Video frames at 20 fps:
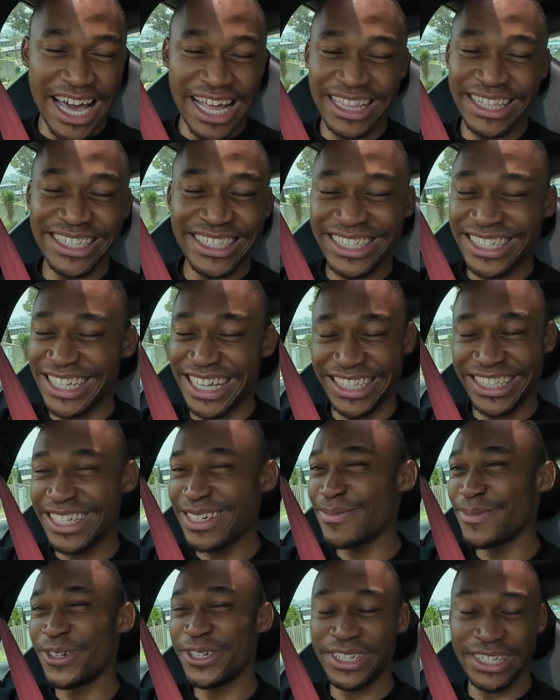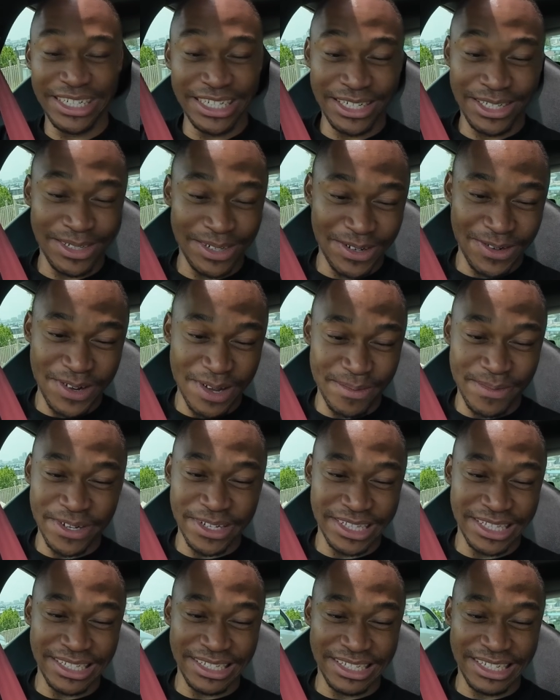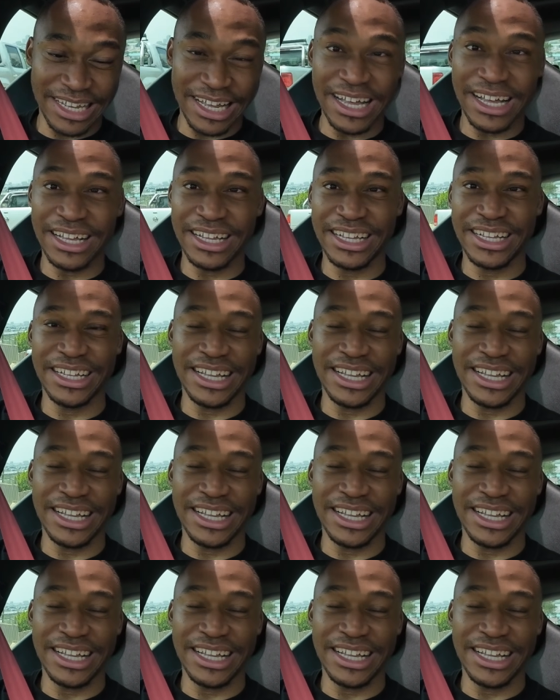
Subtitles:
There's nothing more you need to know about this car.